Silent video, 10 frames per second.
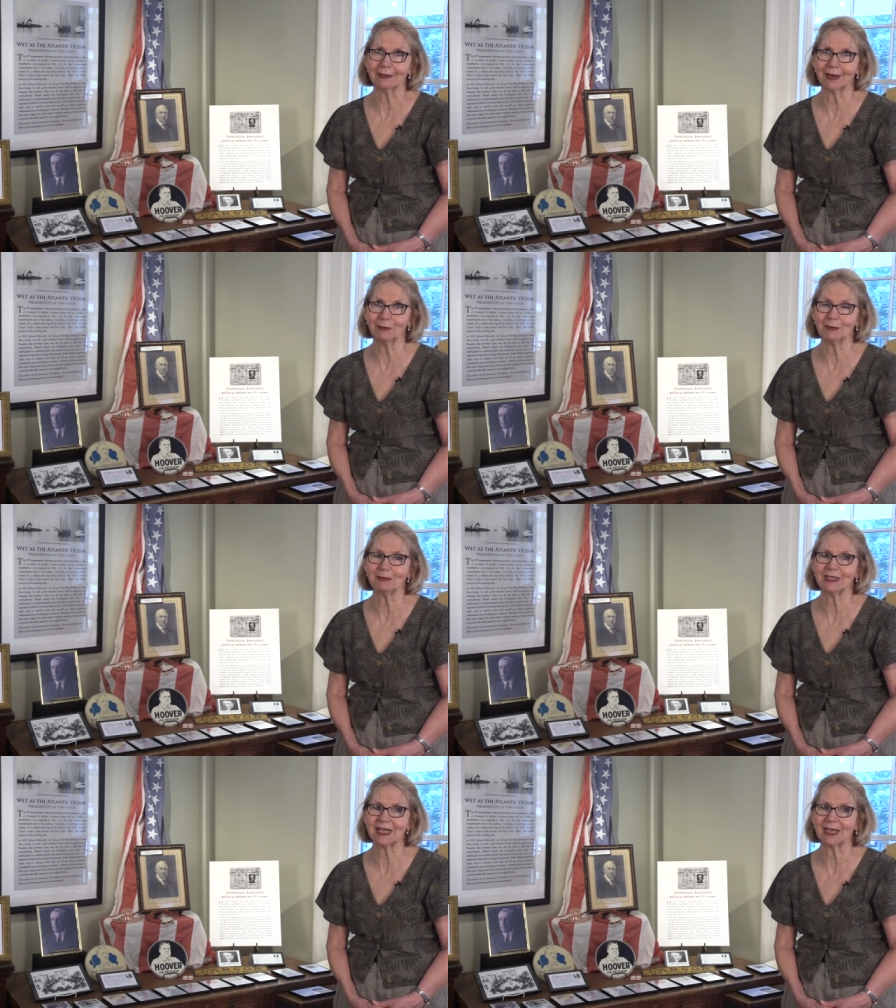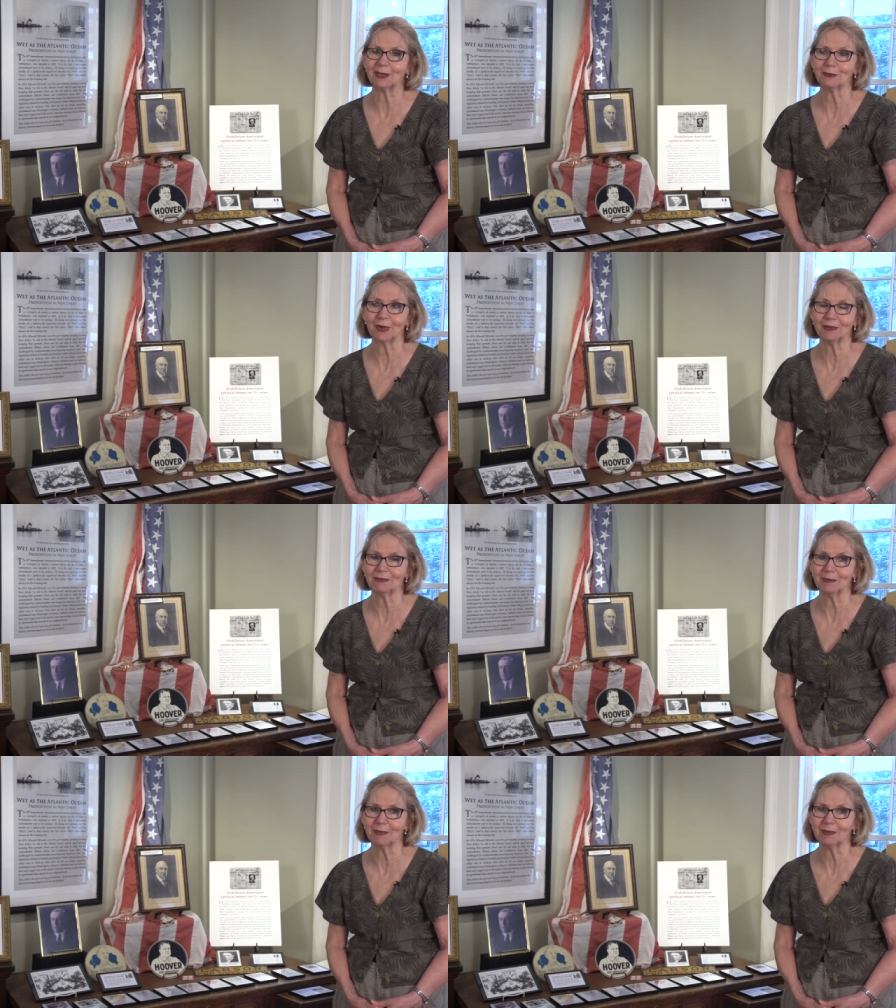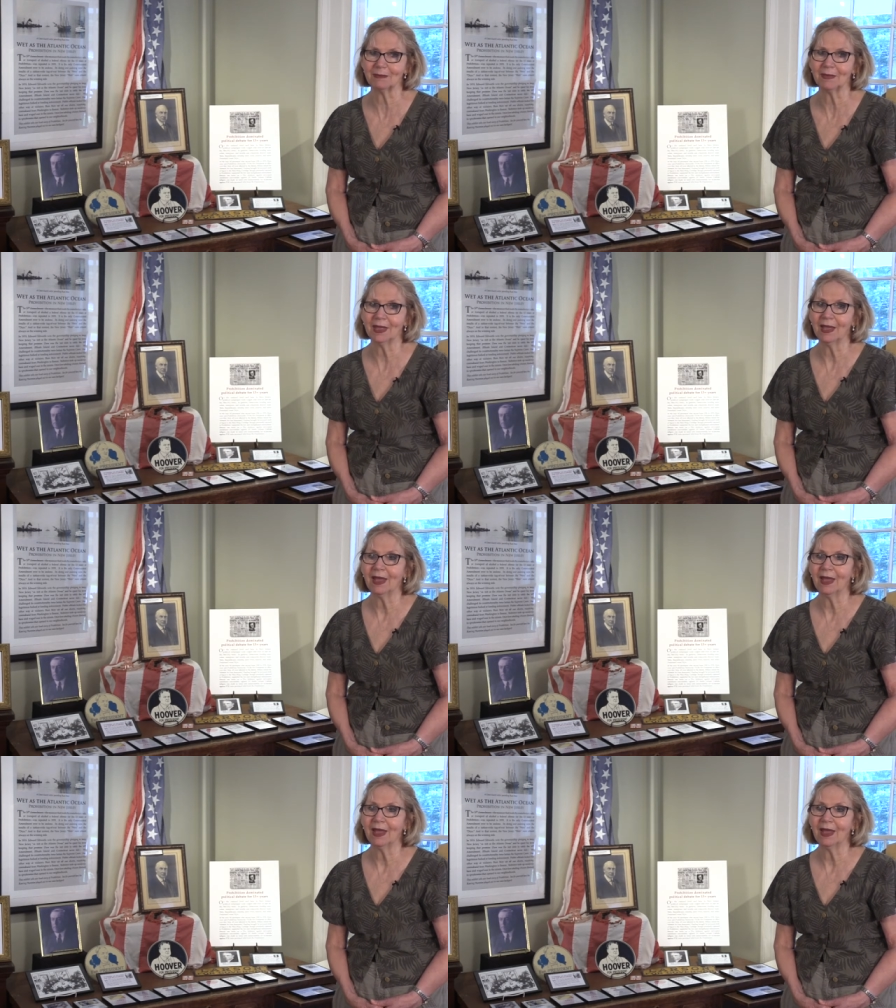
that it would be taken away from them.